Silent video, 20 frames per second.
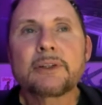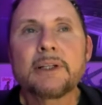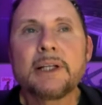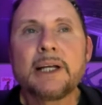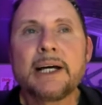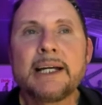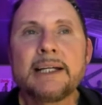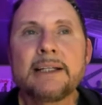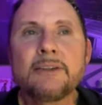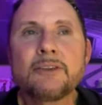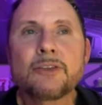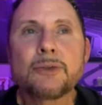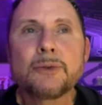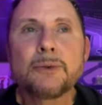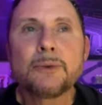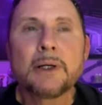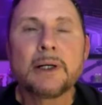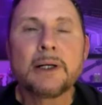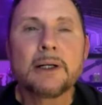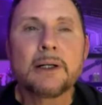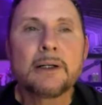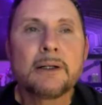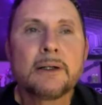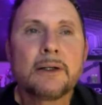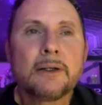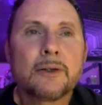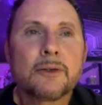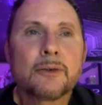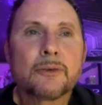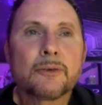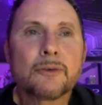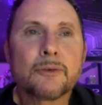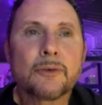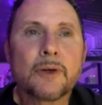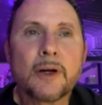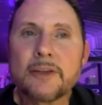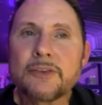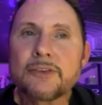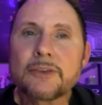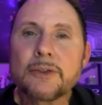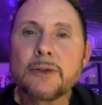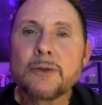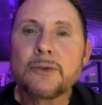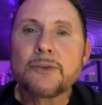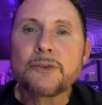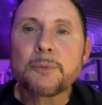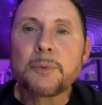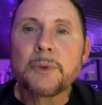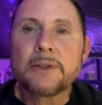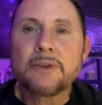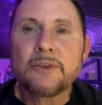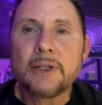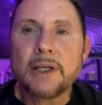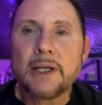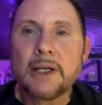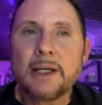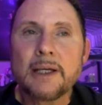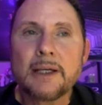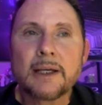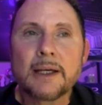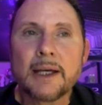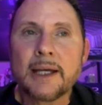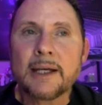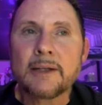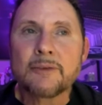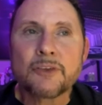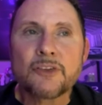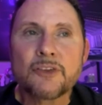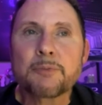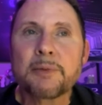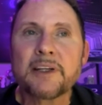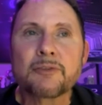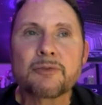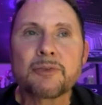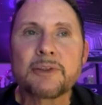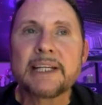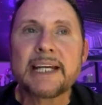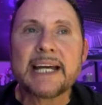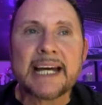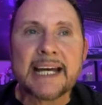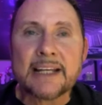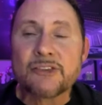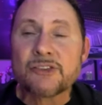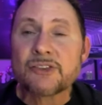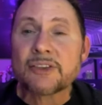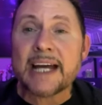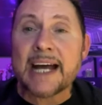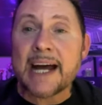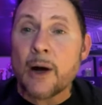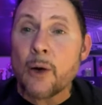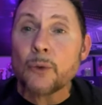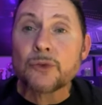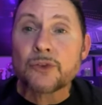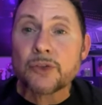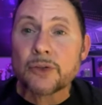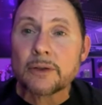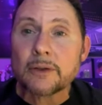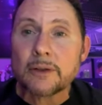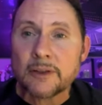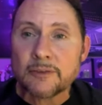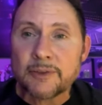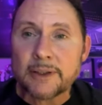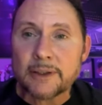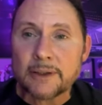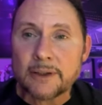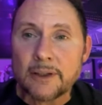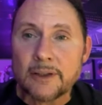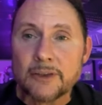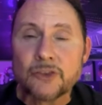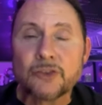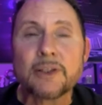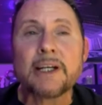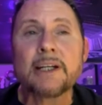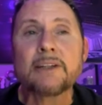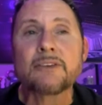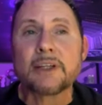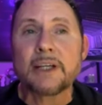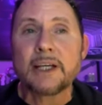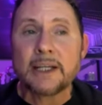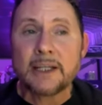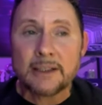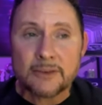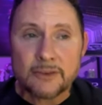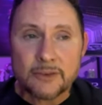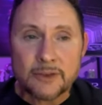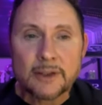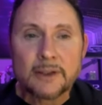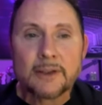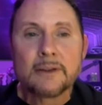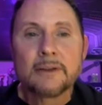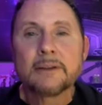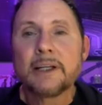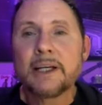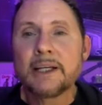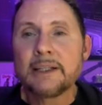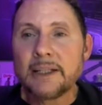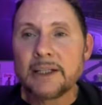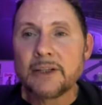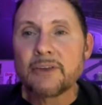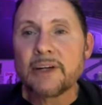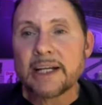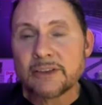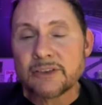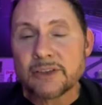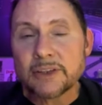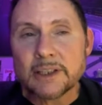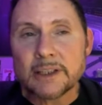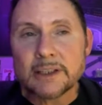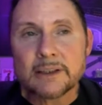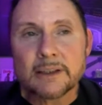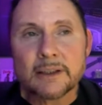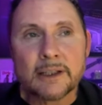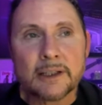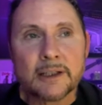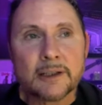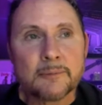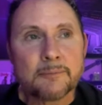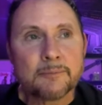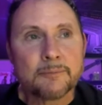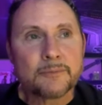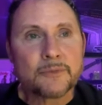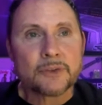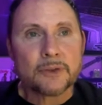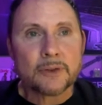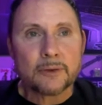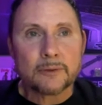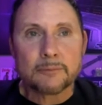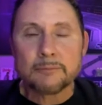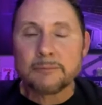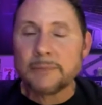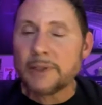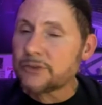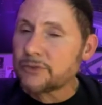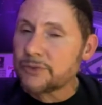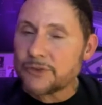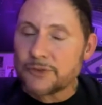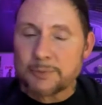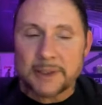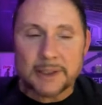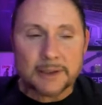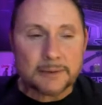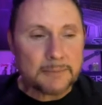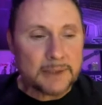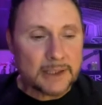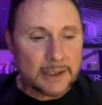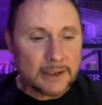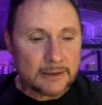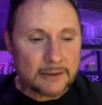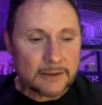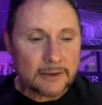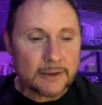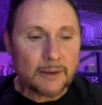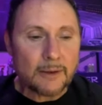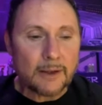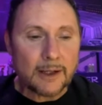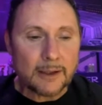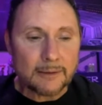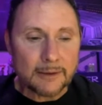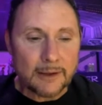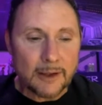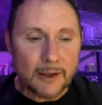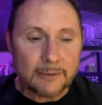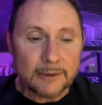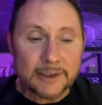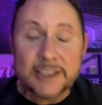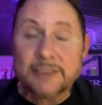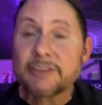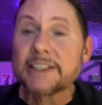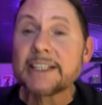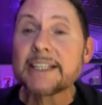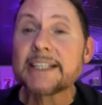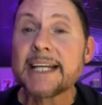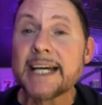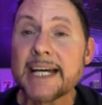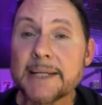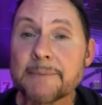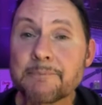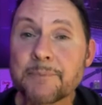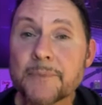Klein to Roscoe's one day and respectfully asked out of our contract and and they granted it. So much respect, man. I'll leave it at that.